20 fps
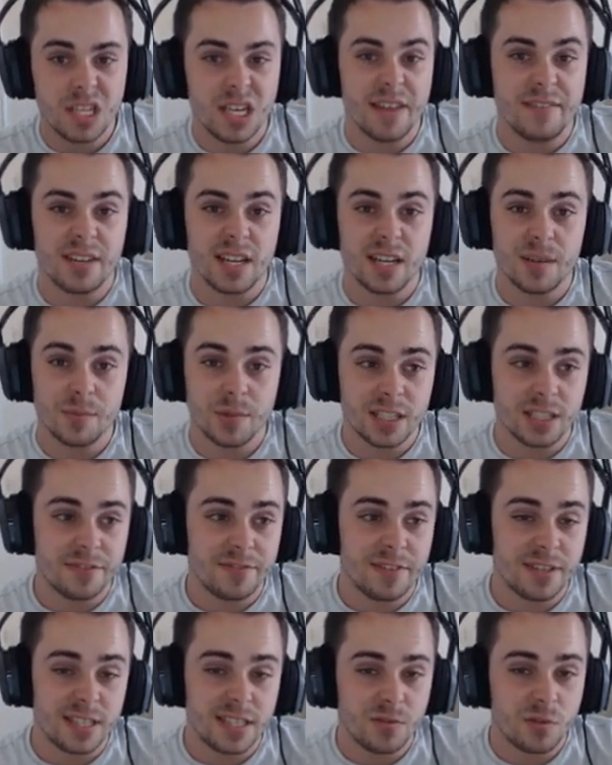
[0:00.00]
you're never going to bring a
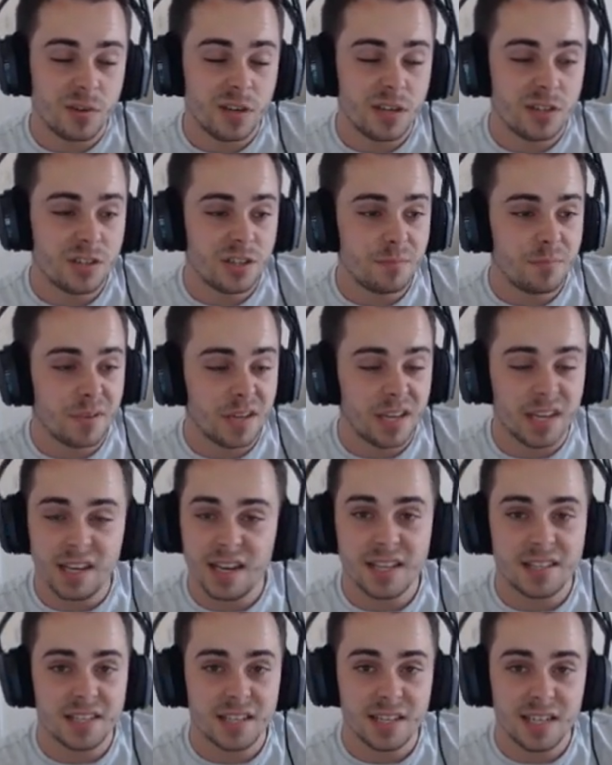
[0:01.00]
defensive Greninja, but it
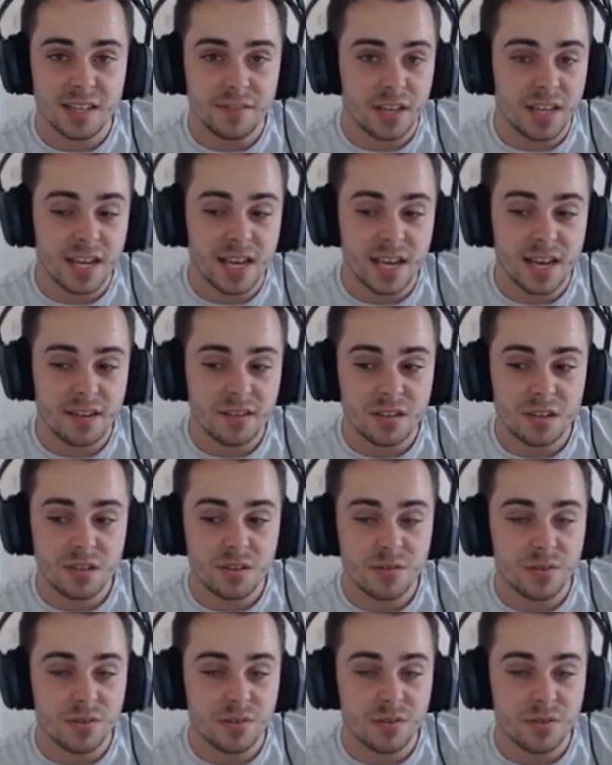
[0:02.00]
lets it live a hit or two,